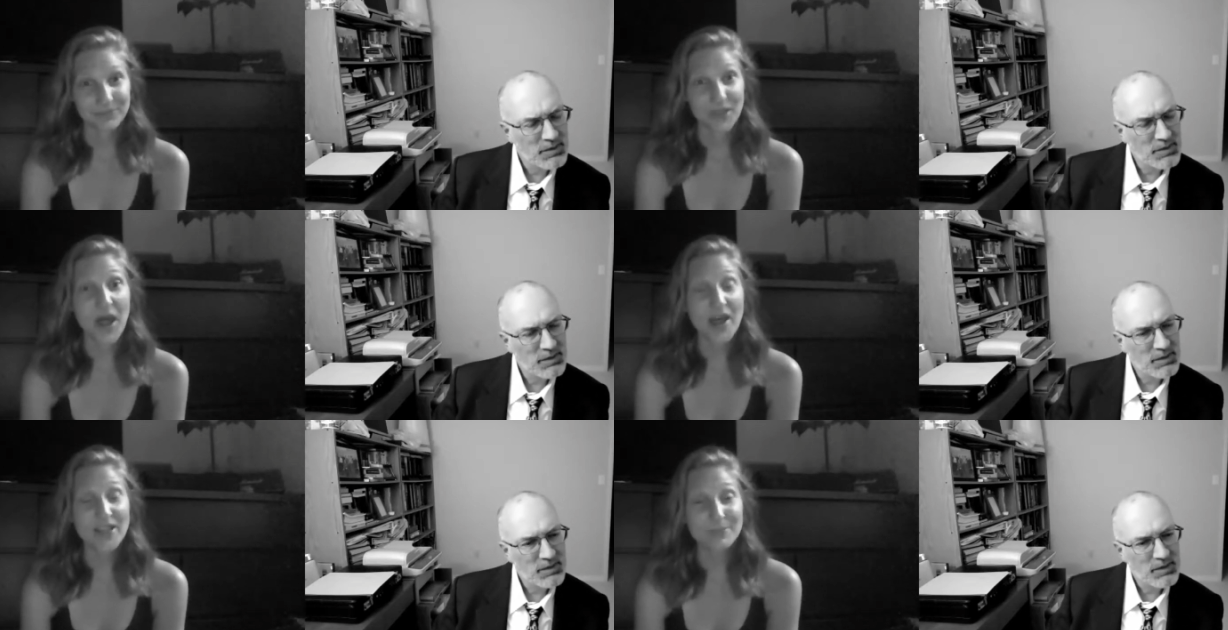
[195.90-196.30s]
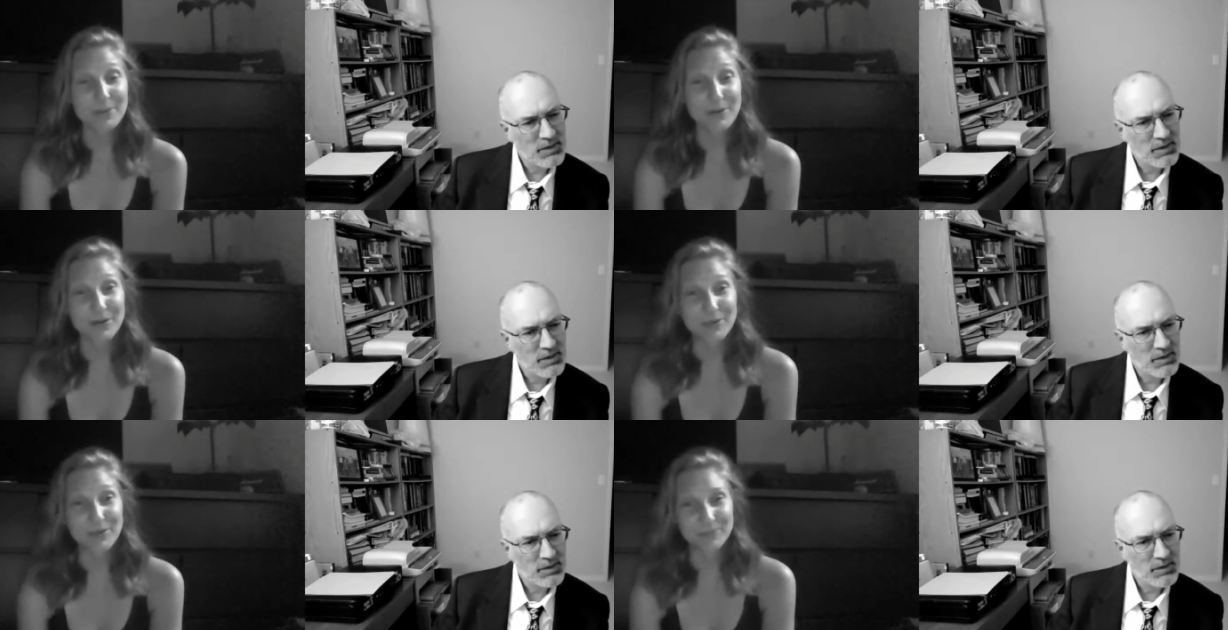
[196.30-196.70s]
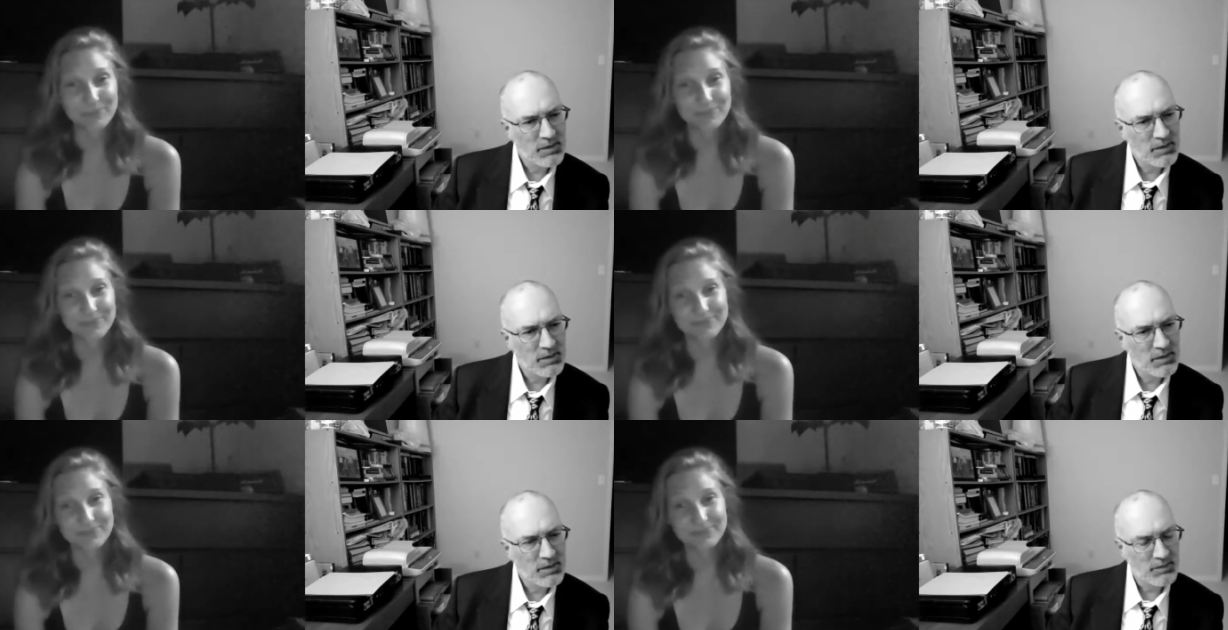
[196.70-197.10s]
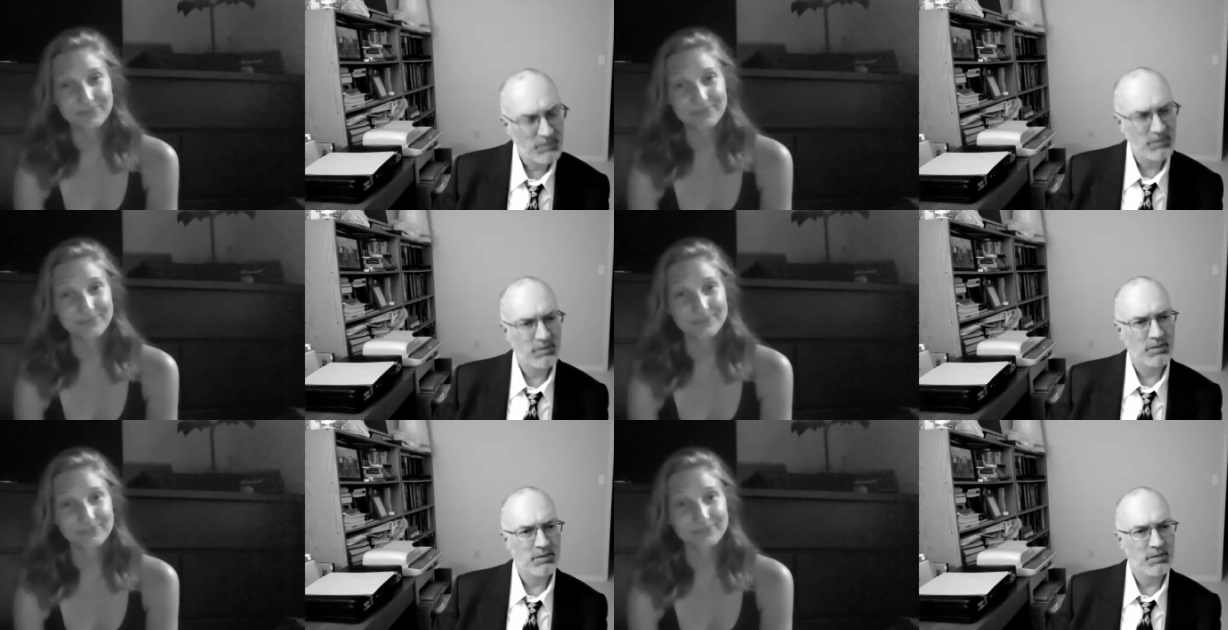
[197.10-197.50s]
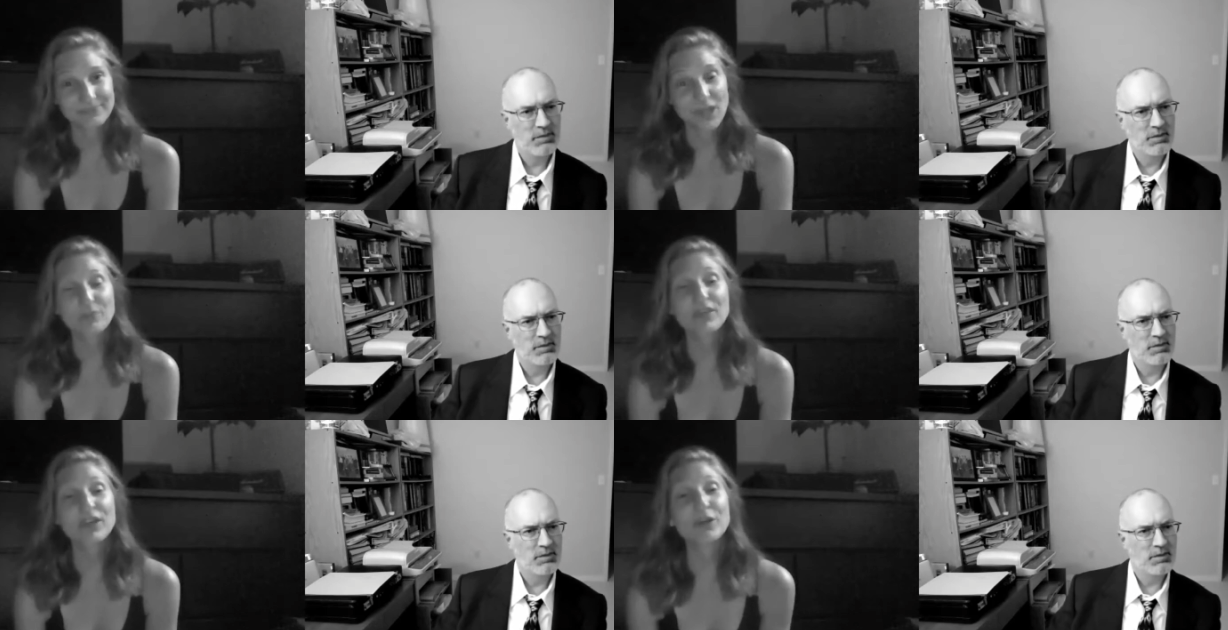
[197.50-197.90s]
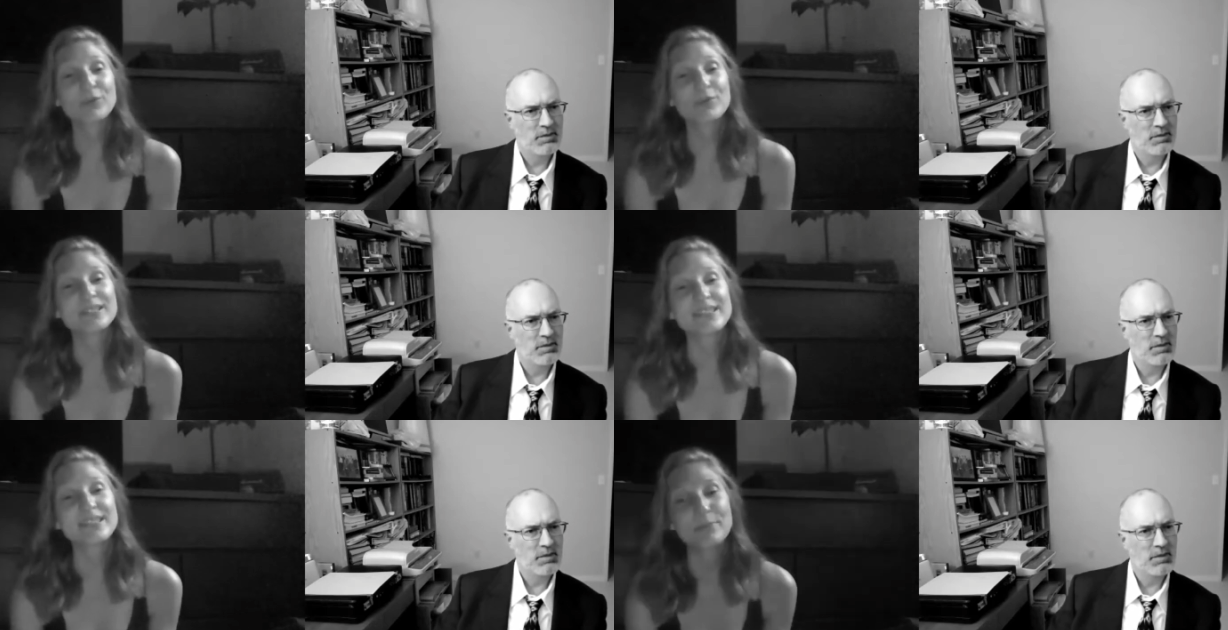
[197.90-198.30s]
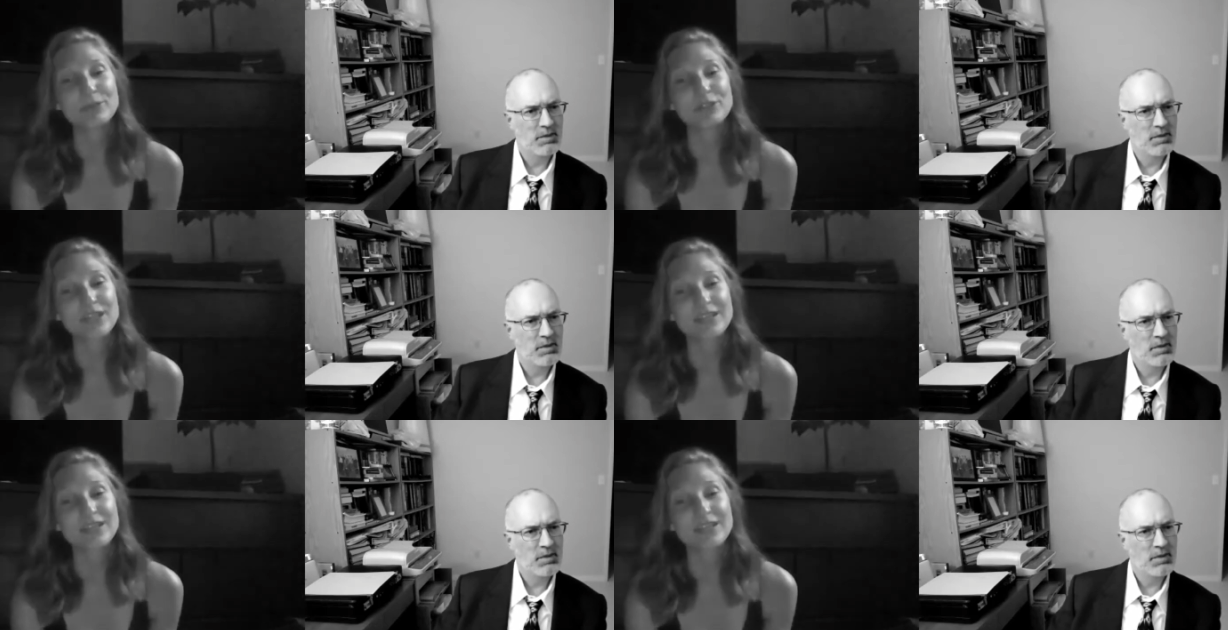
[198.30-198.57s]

Speaker 1: The hospital. Oh, there are reception